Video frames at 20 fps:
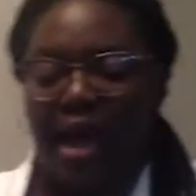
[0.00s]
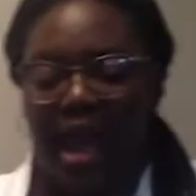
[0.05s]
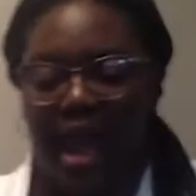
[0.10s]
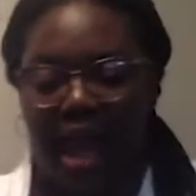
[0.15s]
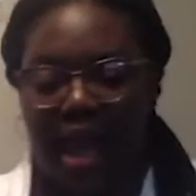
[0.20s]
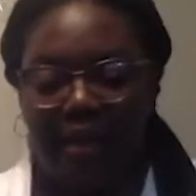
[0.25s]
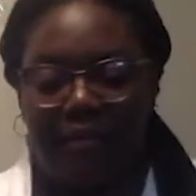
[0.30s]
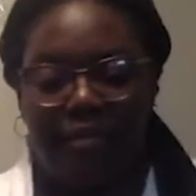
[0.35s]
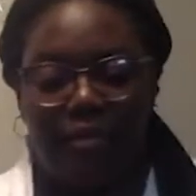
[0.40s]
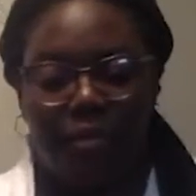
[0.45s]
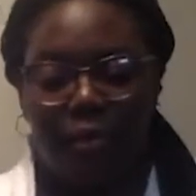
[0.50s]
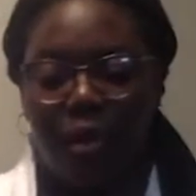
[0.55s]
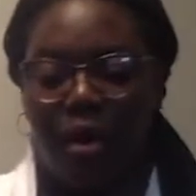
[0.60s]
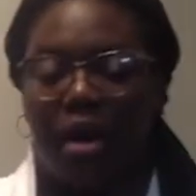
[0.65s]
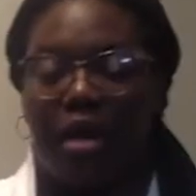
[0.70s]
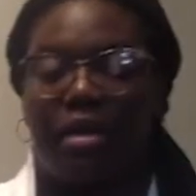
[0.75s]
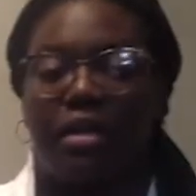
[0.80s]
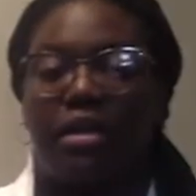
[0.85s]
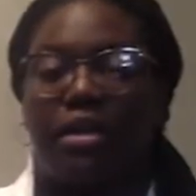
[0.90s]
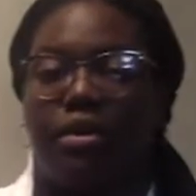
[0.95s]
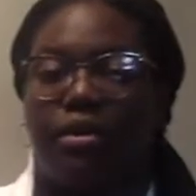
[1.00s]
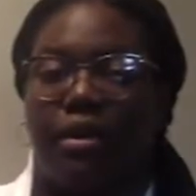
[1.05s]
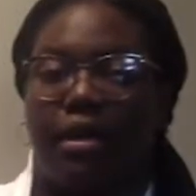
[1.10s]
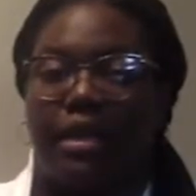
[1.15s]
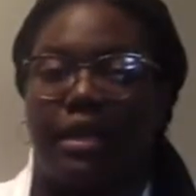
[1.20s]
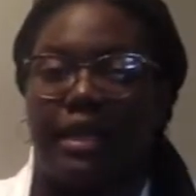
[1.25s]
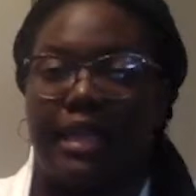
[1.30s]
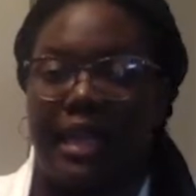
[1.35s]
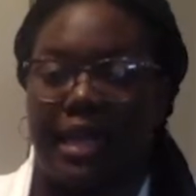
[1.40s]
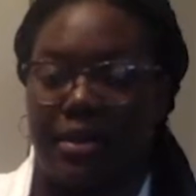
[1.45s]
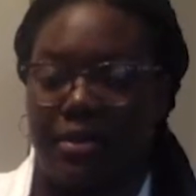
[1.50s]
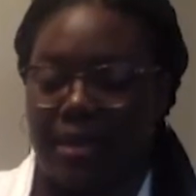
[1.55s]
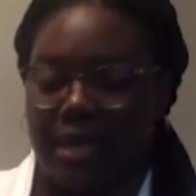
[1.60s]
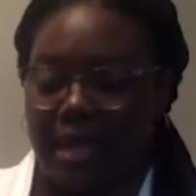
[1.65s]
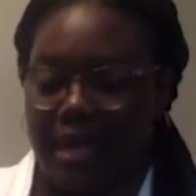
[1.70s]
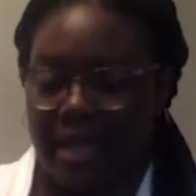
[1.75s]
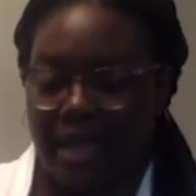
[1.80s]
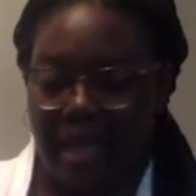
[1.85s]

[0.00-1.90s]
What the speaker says: have water or a liquid